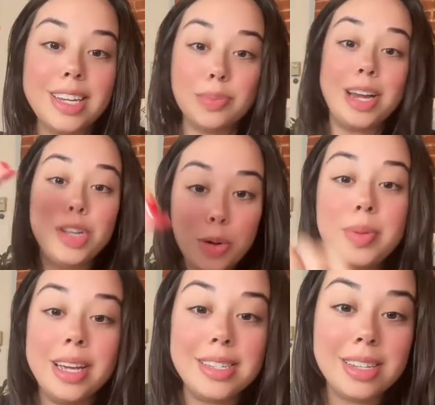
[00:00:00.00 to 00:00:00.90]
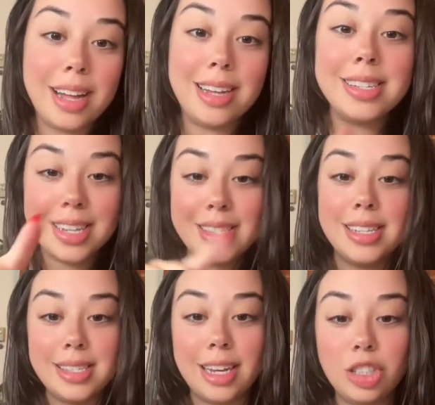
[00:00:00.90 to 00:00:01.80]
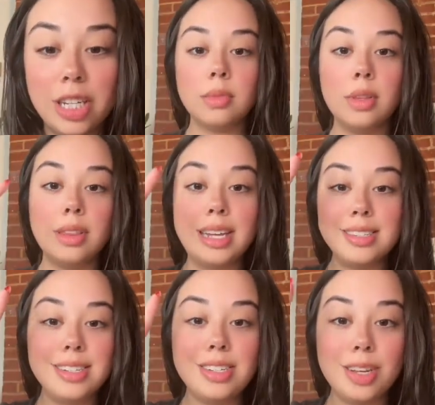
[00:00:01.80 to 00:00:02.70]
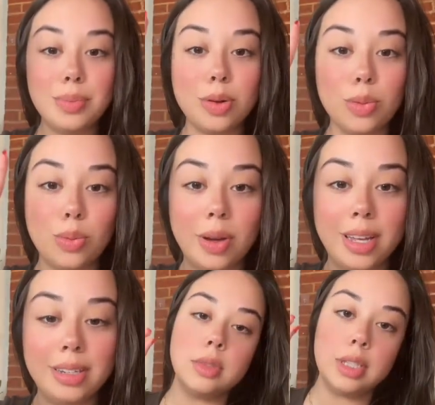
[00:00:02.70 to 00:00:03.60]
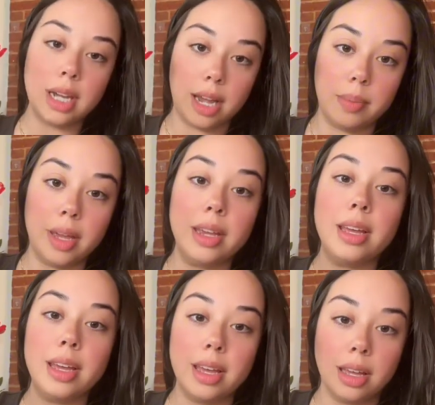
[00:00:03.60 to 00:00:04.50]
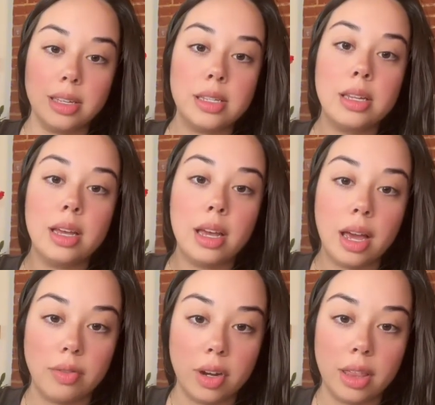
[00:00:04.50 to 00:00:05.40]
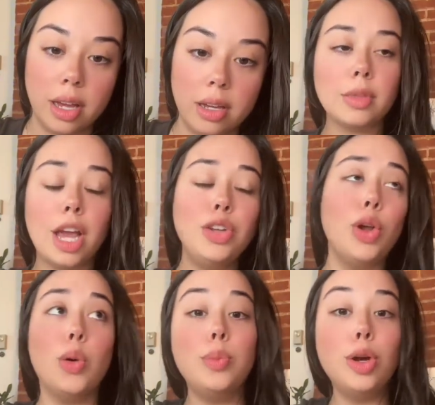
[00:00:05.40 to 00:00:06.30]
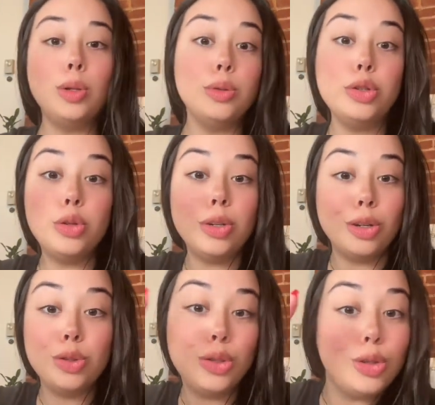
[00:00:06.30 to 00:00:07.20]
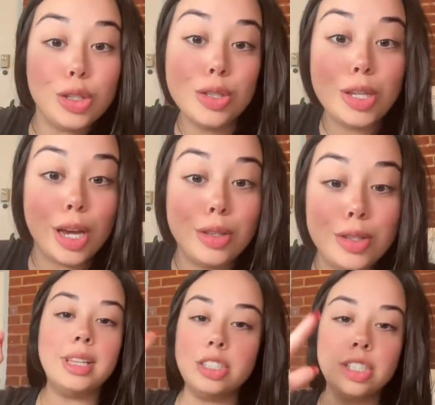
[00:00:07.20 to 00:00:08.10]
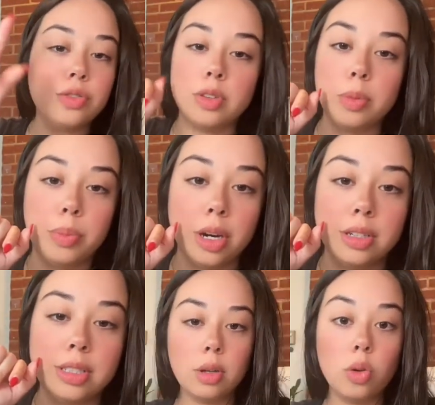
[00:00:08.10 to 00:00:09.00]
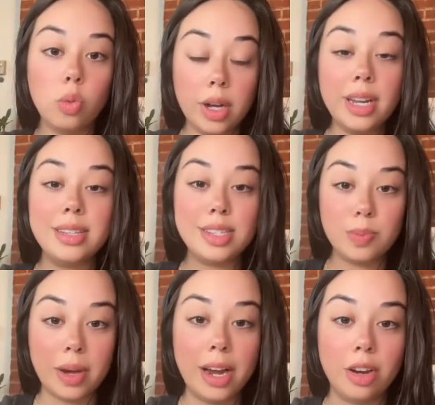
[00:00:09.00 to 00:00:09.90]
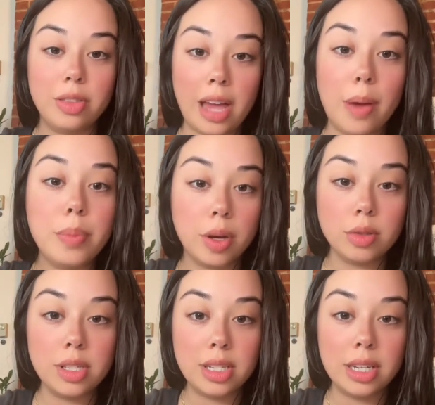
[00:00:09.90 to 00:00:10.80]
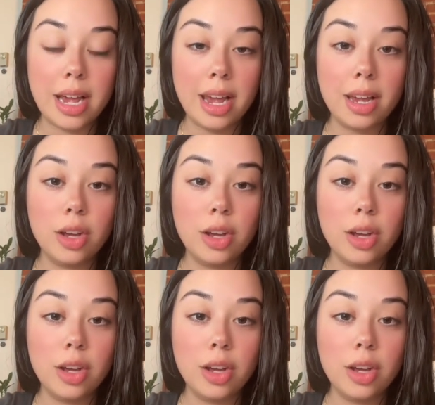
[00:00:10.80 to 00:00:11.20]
my no BS class is in session. Lesson number 1, timing is everything. And no, I'm not using creator search insights. That's just for the birds. What inspired that post today